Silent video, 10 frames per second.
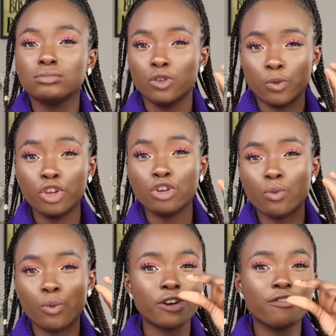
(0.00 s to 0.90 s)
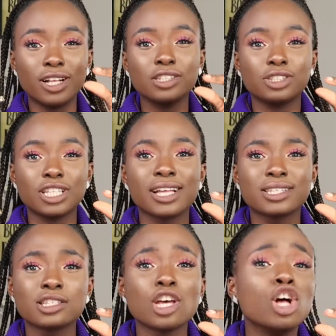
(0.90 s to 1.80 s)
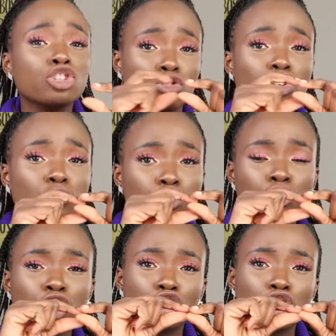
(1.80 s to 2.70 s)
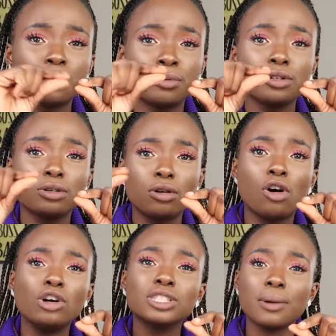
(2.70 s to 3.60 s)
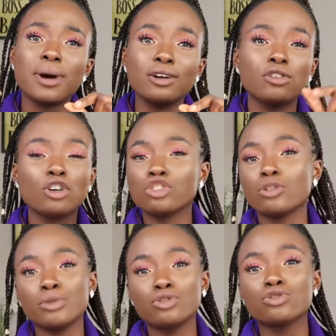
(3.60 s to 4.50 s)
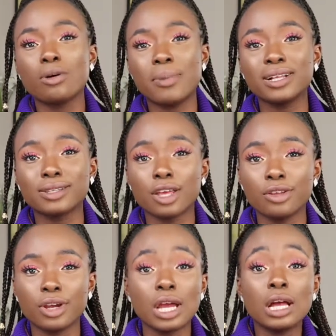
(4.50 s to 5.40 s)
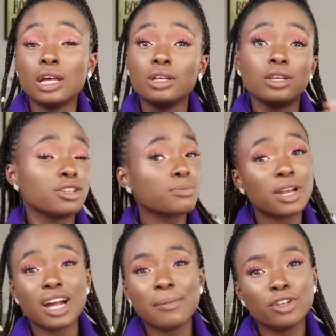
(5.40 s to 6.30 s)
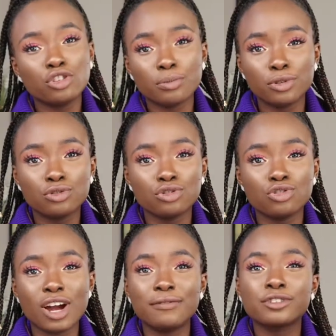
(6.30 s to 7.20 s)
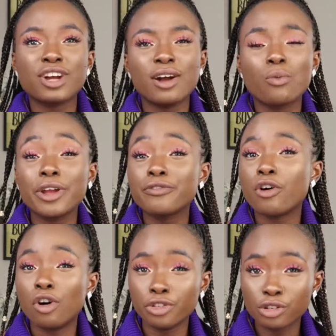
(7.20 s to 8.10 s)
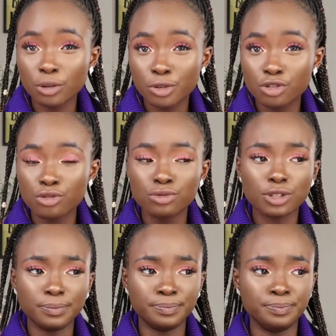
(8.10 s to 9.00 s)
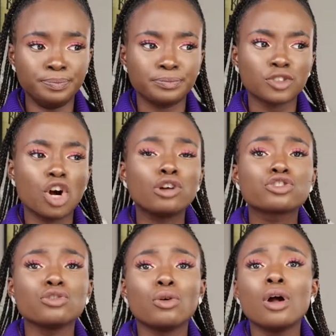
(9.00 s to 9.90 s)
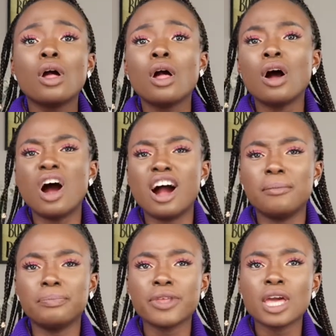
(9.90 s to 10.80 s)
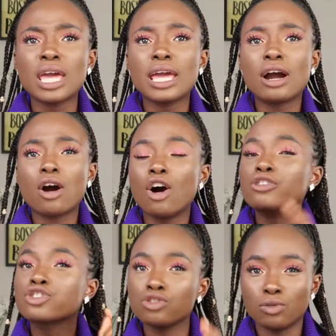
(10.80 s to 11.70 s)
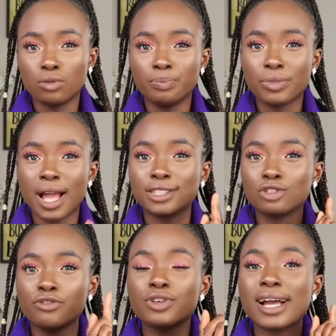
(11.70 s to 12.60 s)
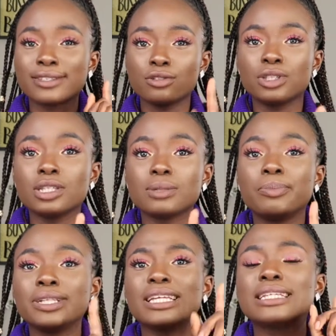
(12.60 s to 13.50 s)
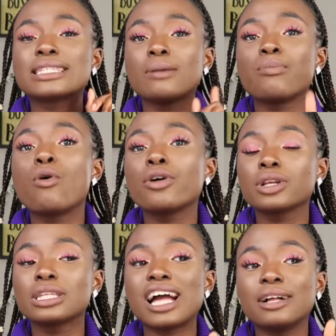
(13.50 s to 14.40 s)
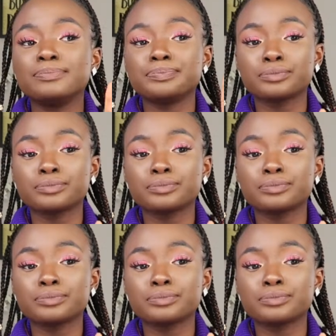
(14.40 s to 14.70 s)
when you're filing your taxes, so you can just put all the amount, all your W2s compiled together. It doesn't matter how many W2s you have. Try and wait for all your W2s. Also, I don't know if you guys know this, but it is important that